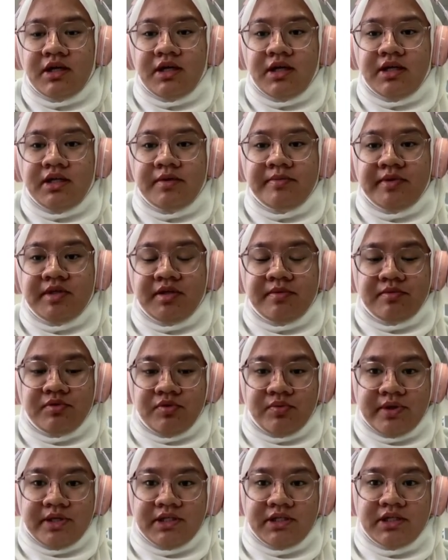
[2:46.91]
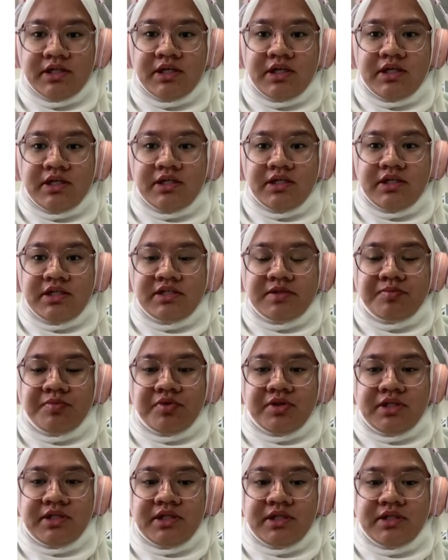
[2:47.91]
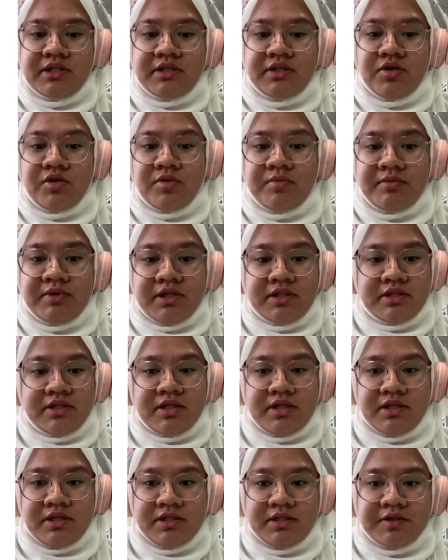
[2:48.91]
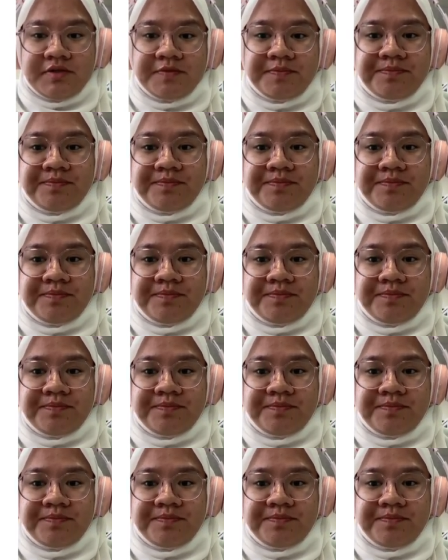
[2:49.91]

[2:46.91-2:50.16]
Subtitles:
Element number 1 is political or military leader.